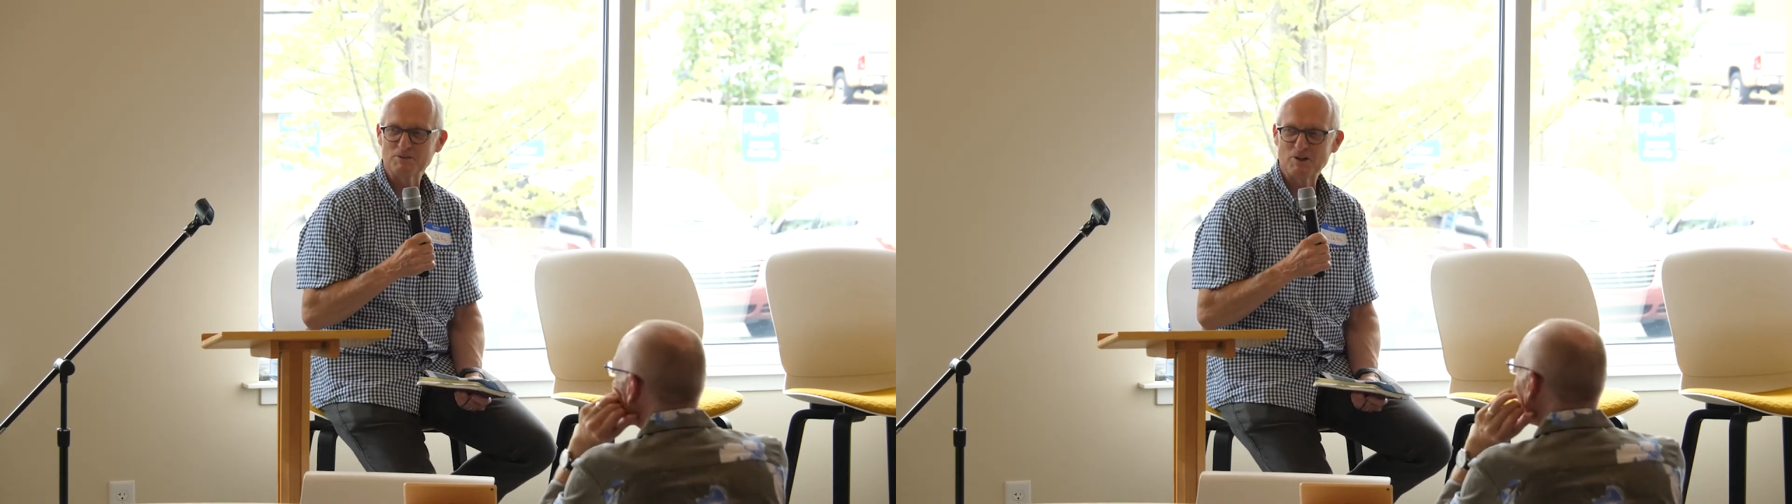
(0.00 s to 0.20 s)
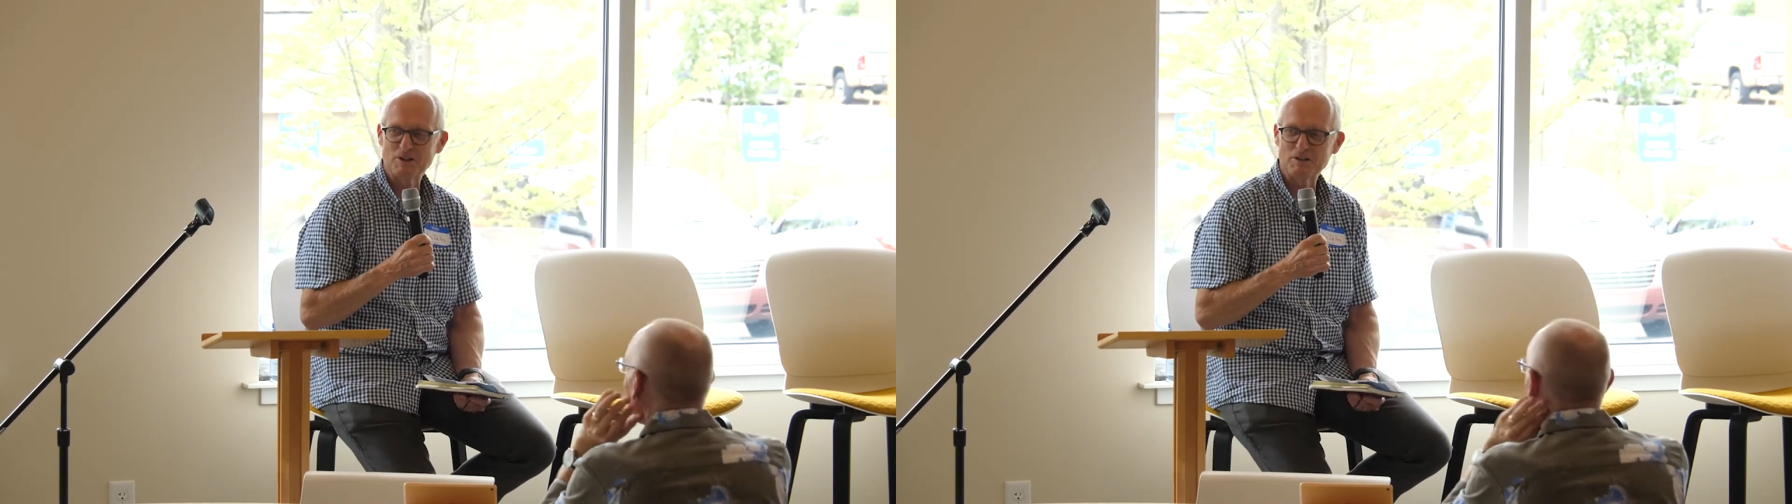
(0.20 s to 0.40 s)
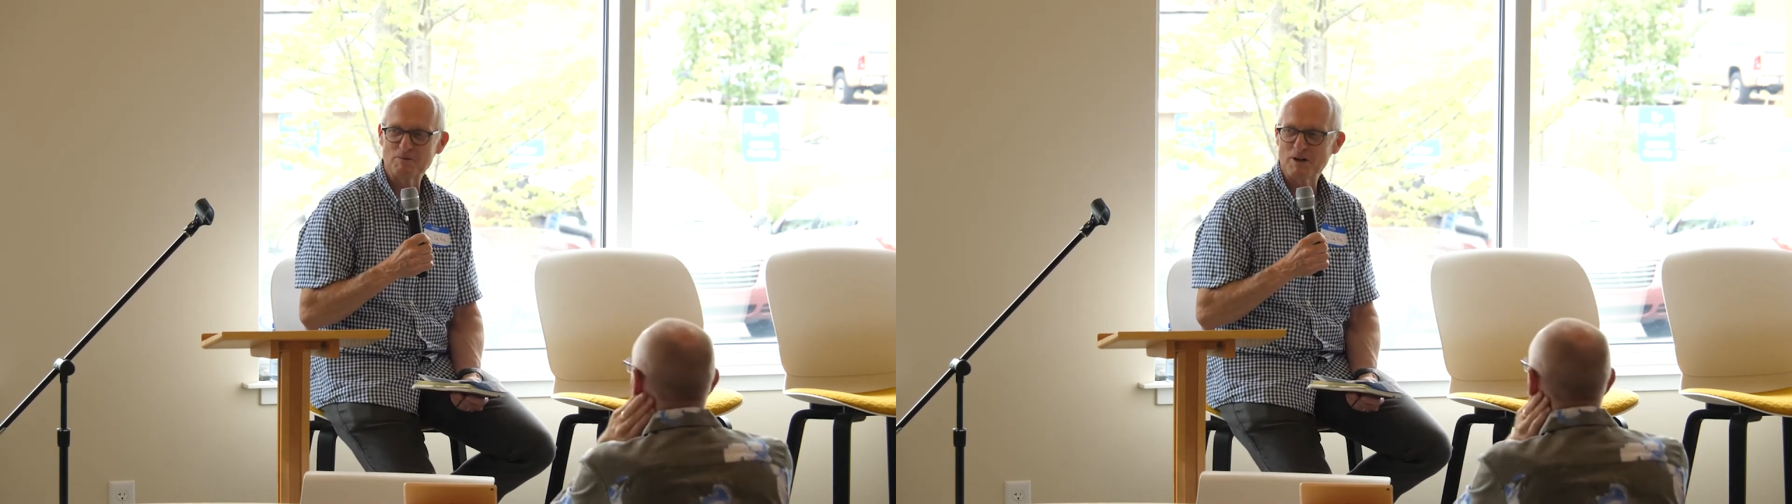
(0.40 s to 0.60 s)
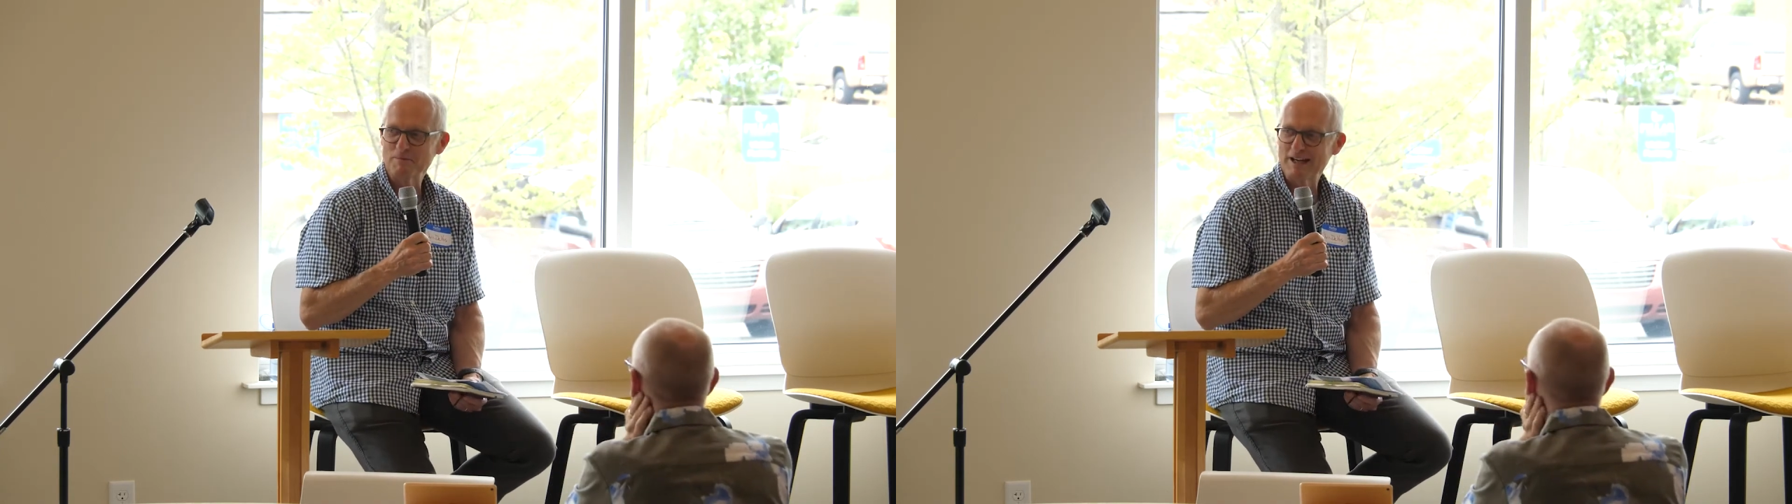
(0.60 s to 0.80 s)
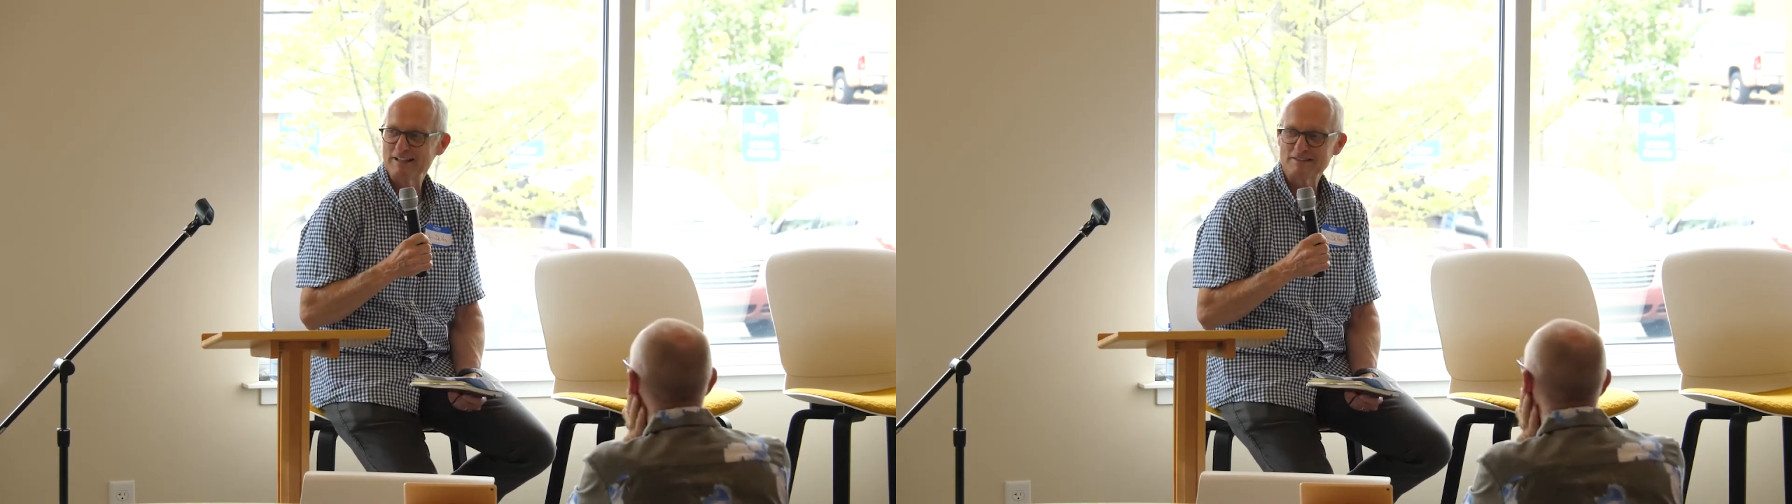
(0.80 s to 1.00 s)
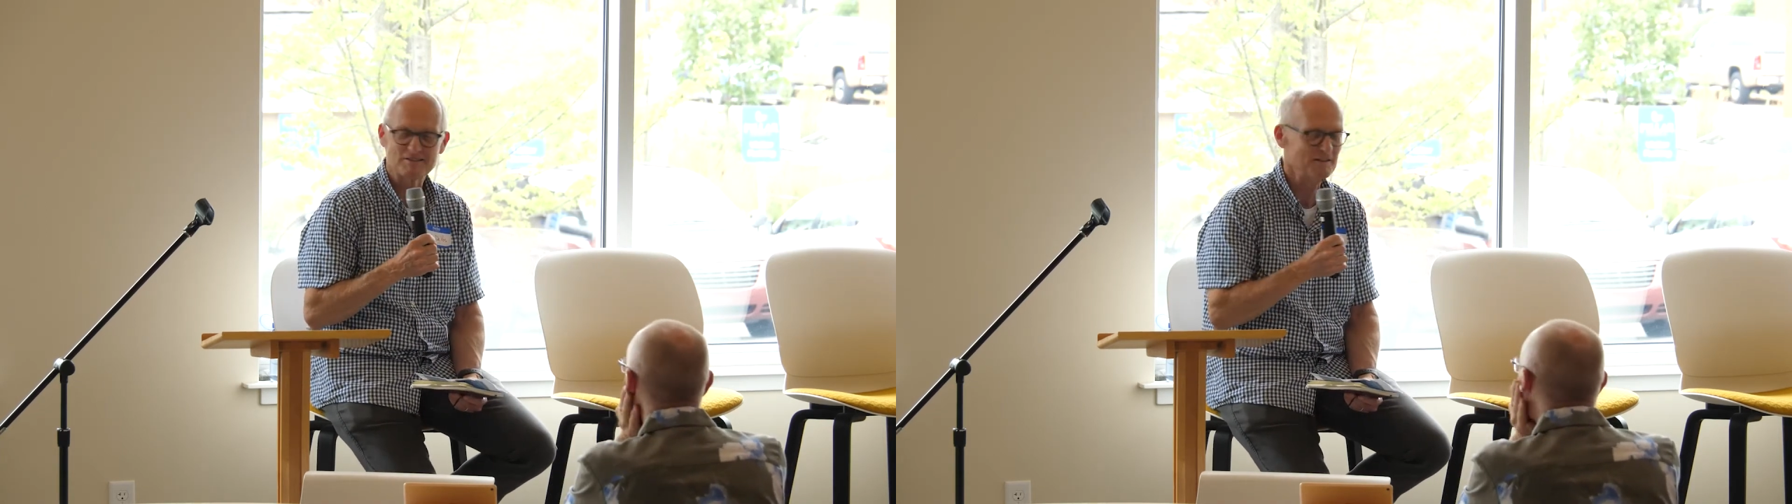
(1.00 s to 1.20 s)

talking about masks